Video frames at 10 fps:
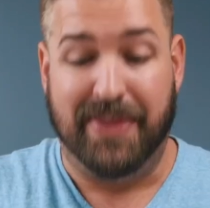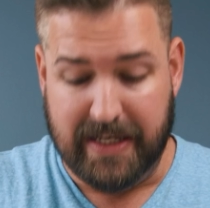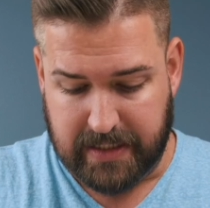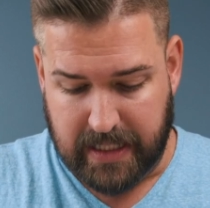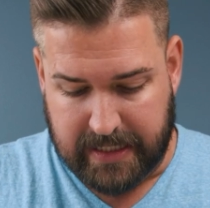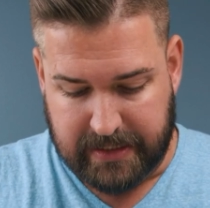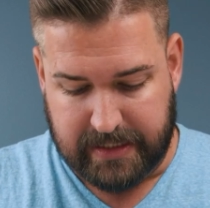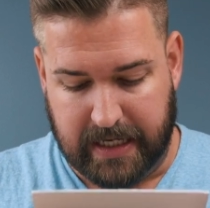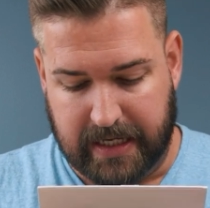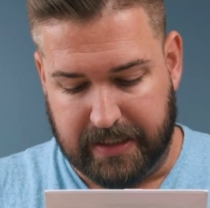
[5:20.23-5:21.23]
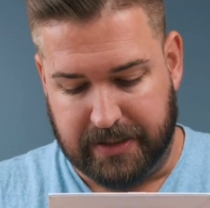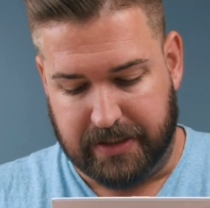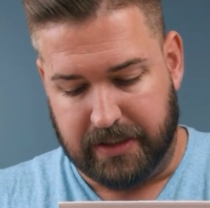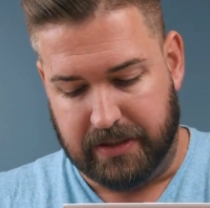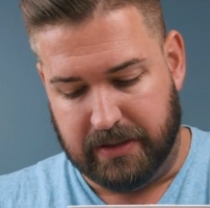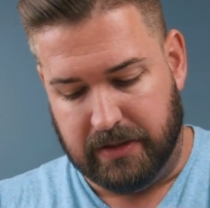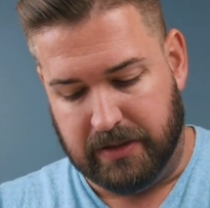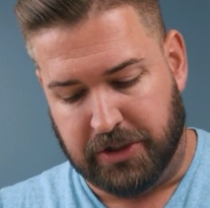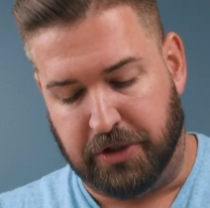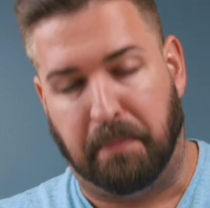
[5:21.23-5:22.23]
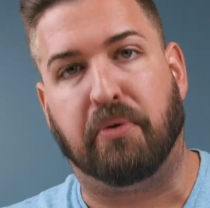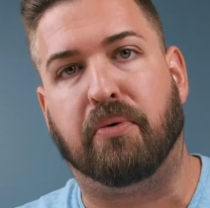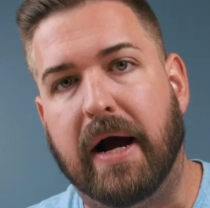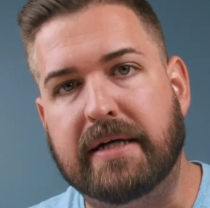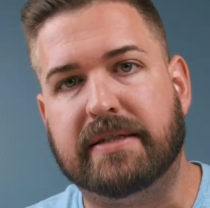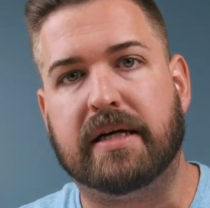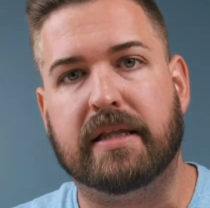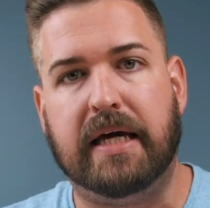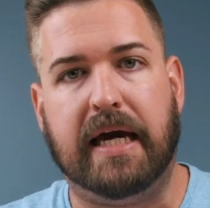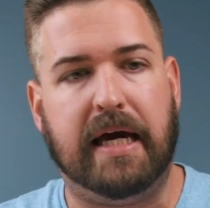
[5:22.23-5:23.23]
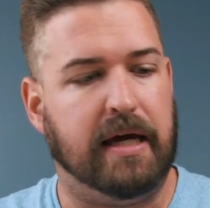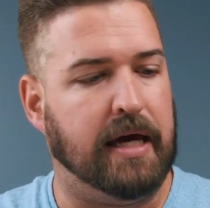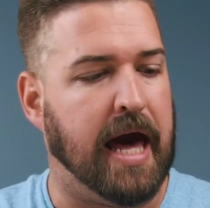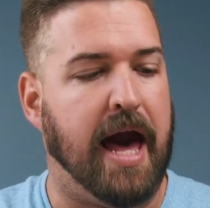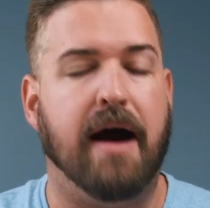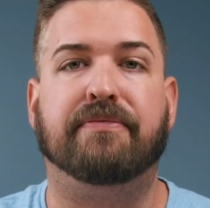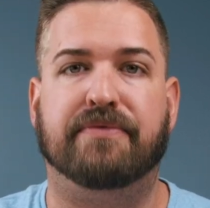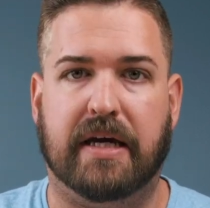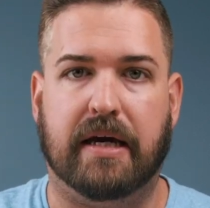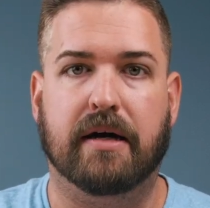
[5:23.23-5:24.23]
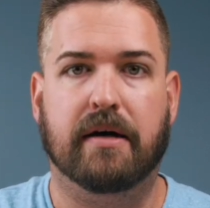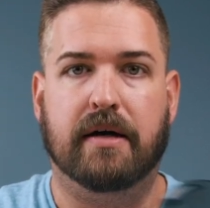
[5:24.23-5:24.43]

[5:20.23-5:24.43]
This lens is surprisingly hefty.